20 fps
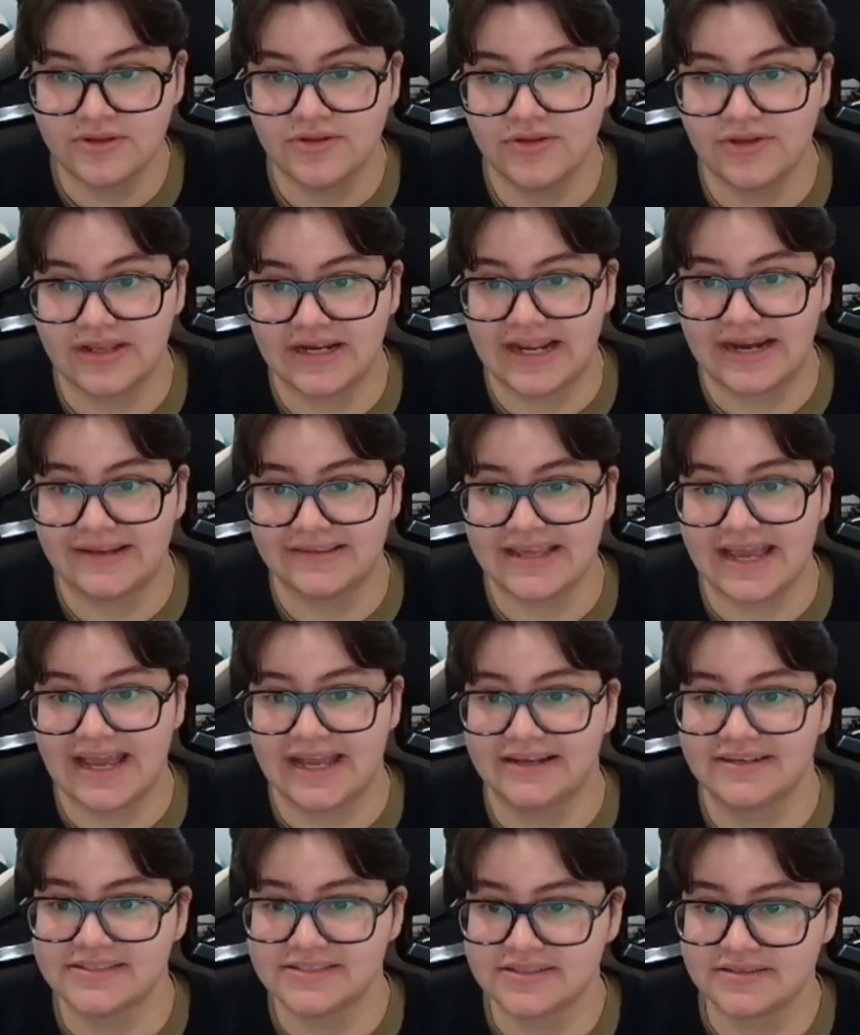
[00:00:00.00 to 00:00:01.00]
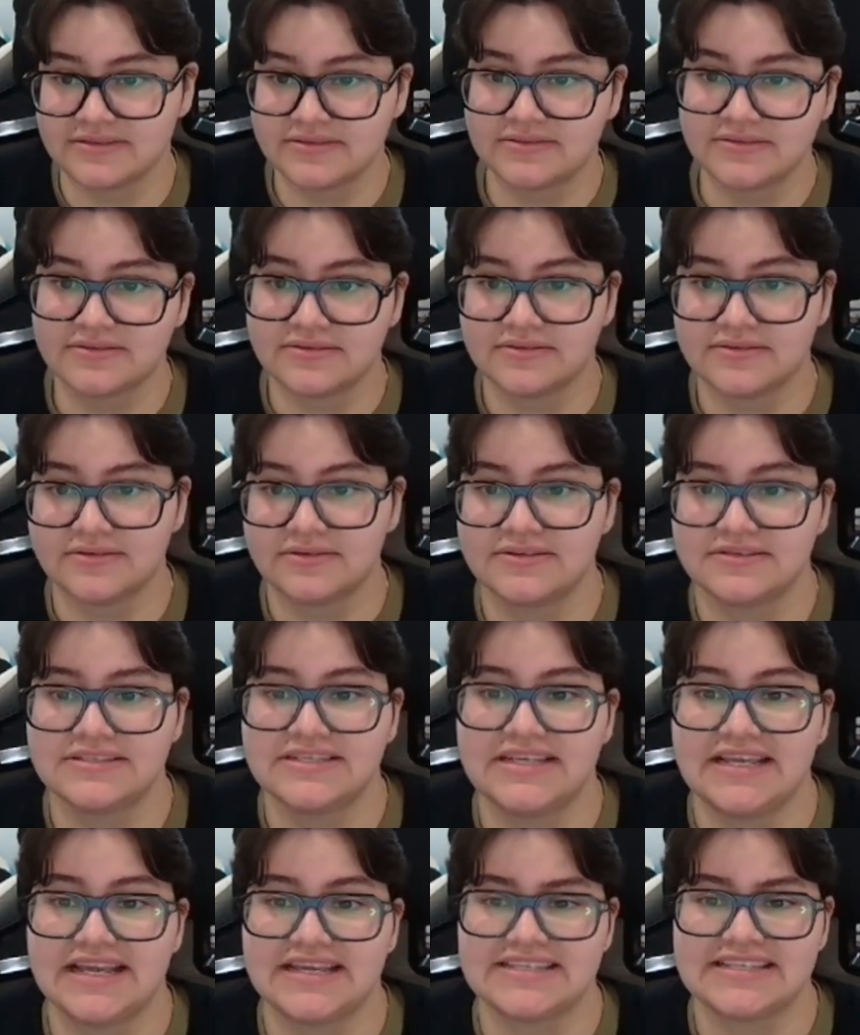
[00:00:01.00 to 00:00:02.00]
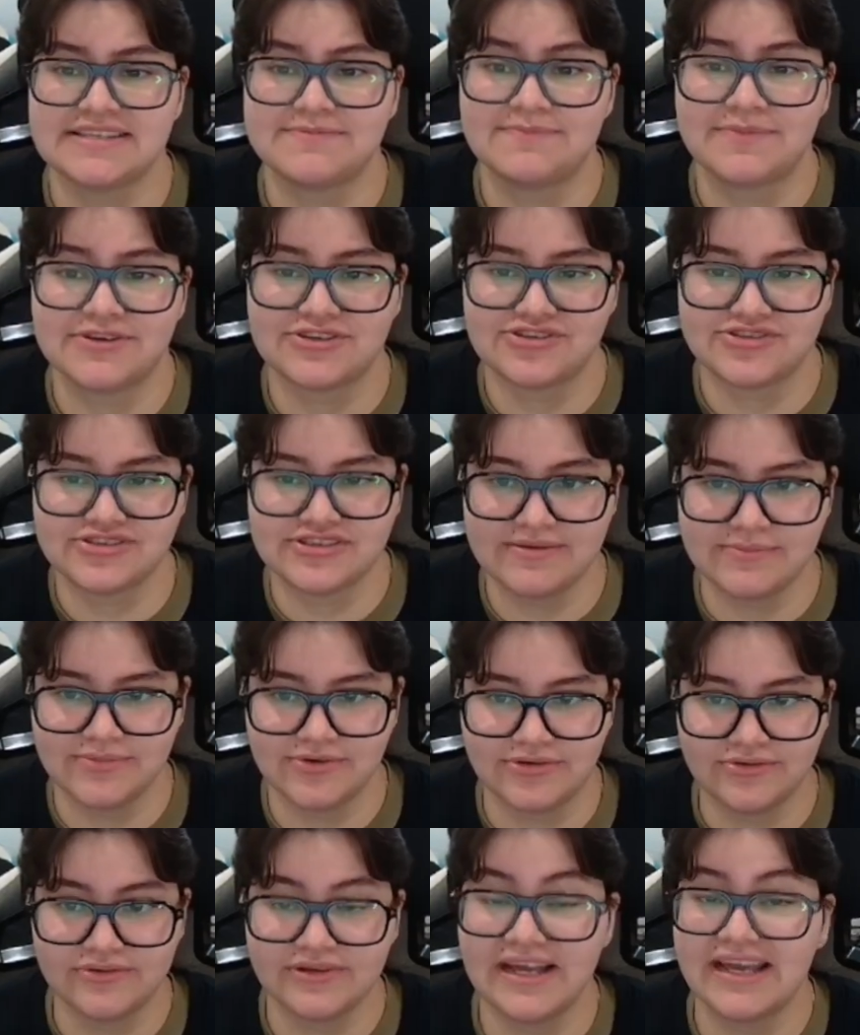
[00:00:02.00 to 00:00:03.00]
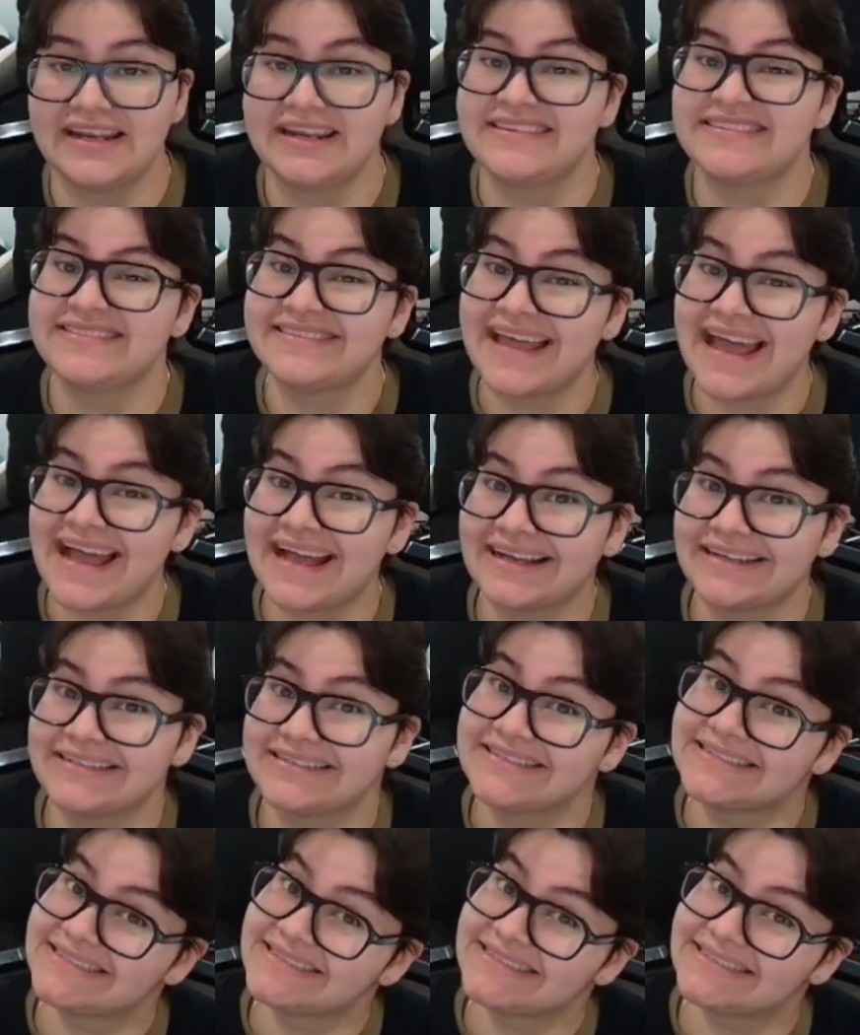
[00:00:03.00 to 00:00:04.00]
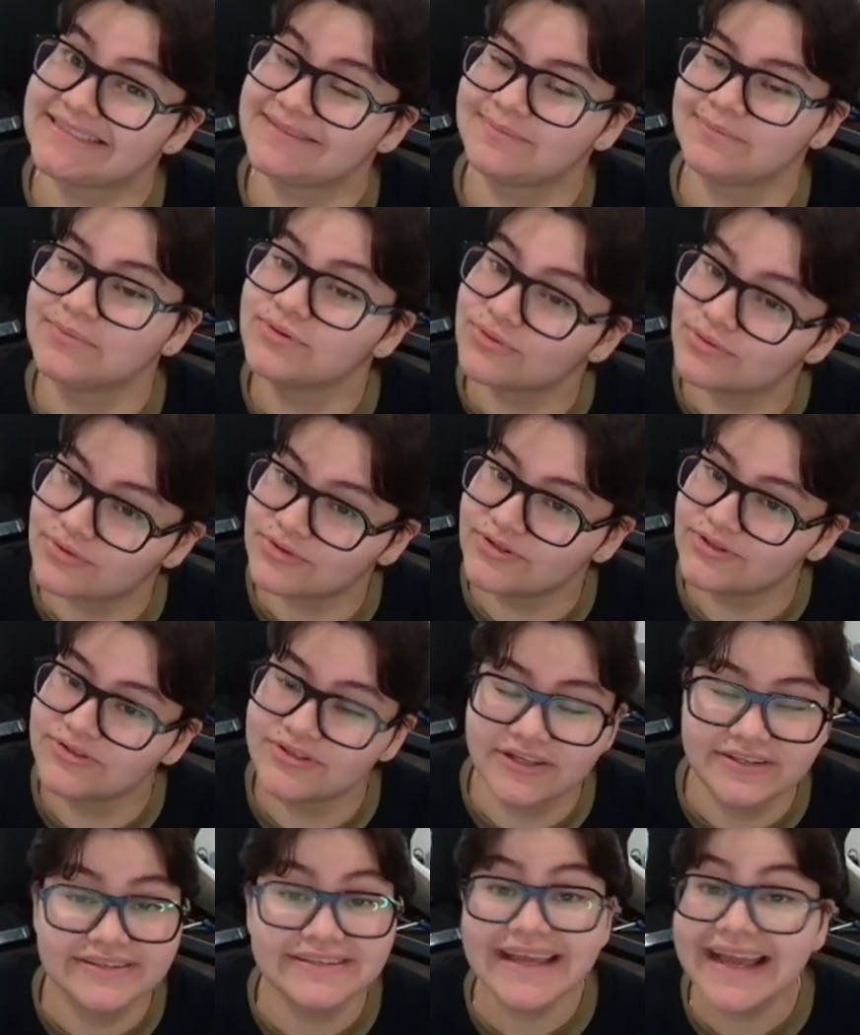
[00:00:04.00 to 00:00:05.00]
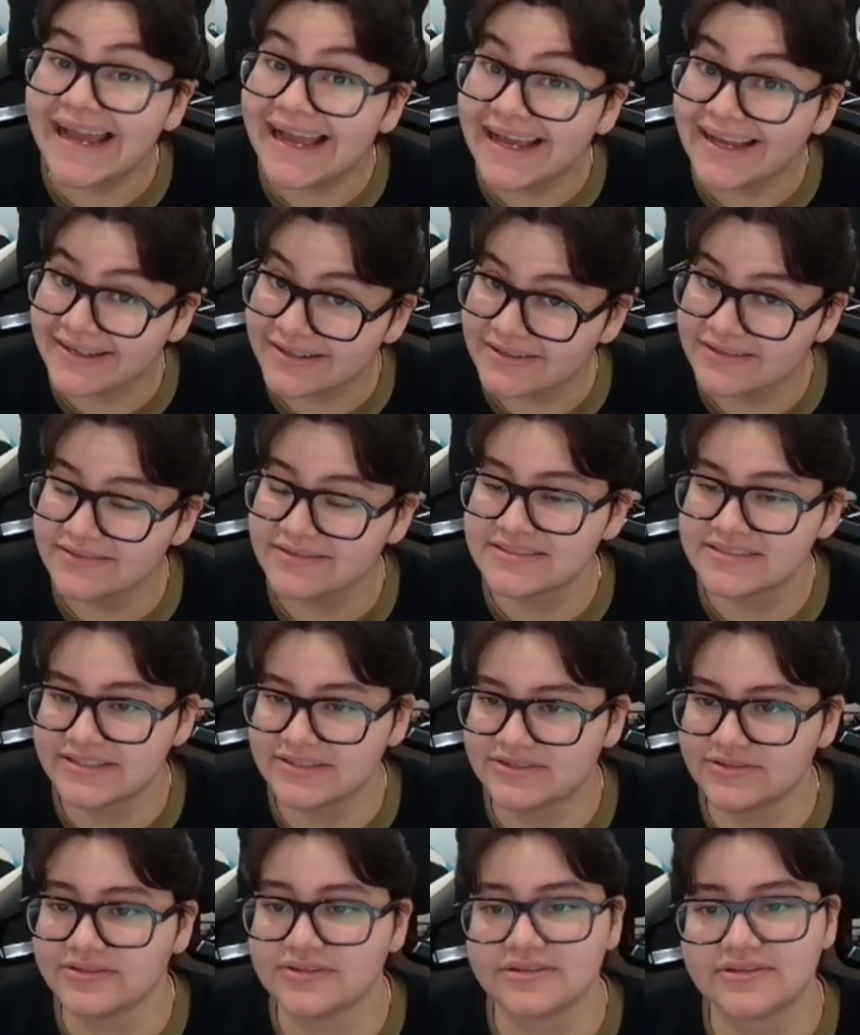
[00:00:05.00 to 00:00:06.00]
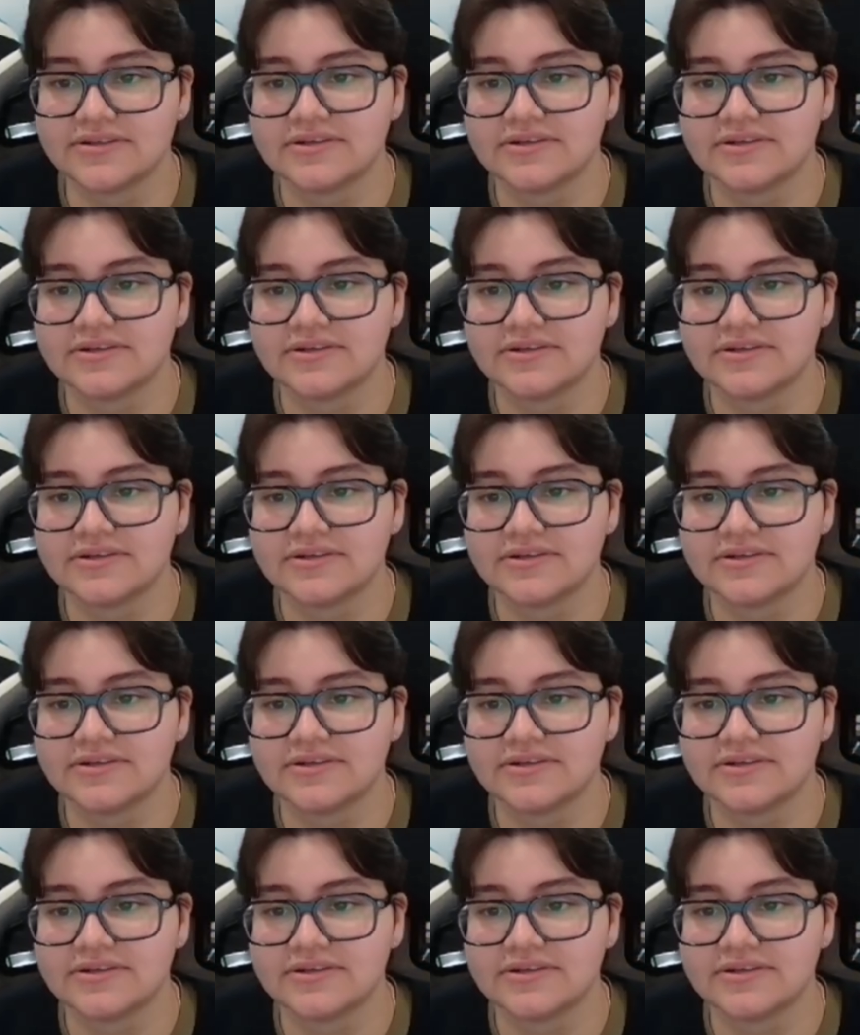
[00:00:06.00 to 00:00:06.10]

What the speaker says: You can add a tags. See, it has a special symbol, and it's tags plural, not tag singular.